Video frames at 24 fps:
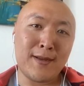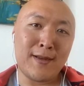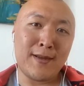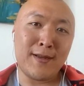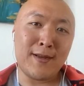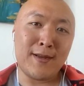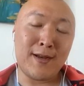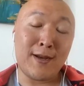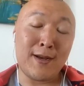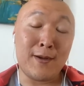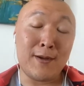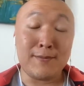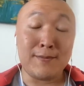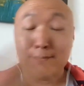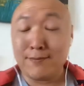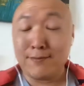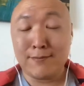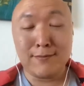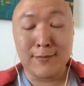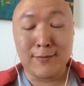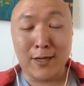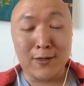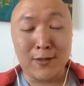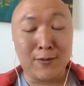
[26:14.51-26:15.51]

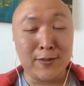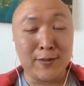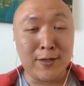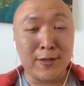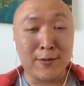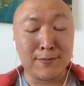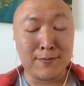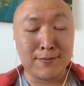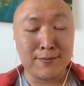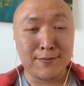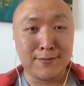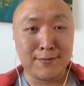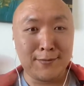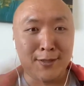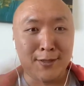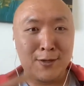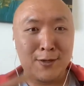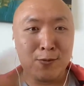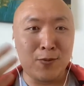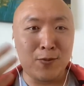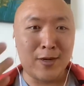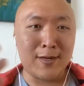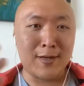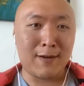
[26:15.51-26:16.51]
not only, you know,
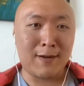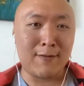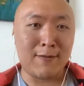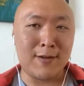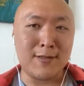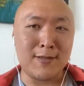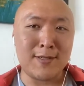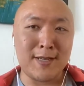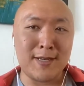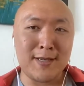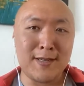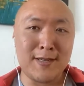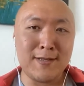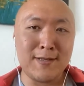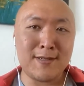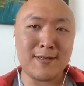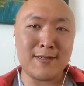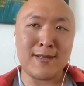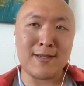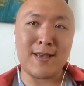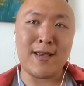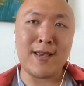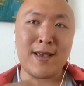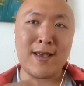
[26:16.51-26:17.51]
what governance
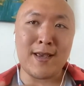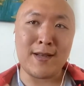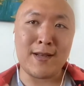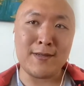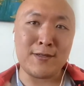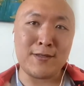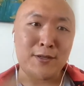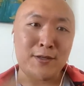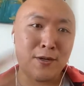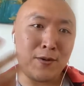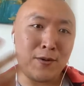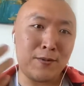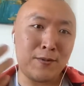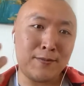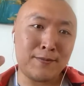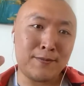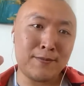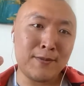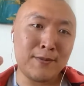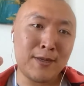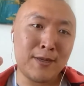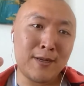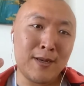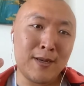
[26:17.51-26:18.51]
is and, you know,
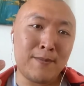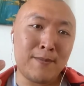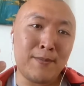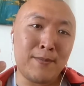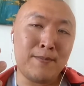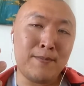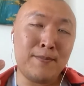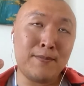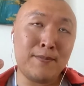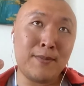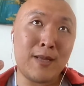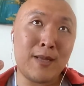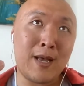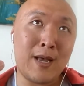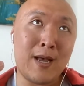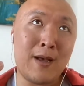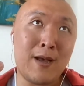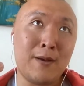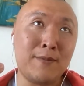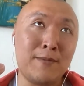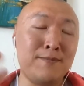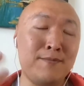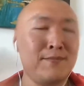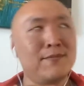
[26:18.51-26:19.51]

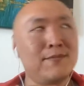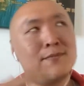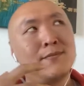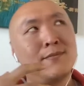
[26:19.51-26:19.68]
how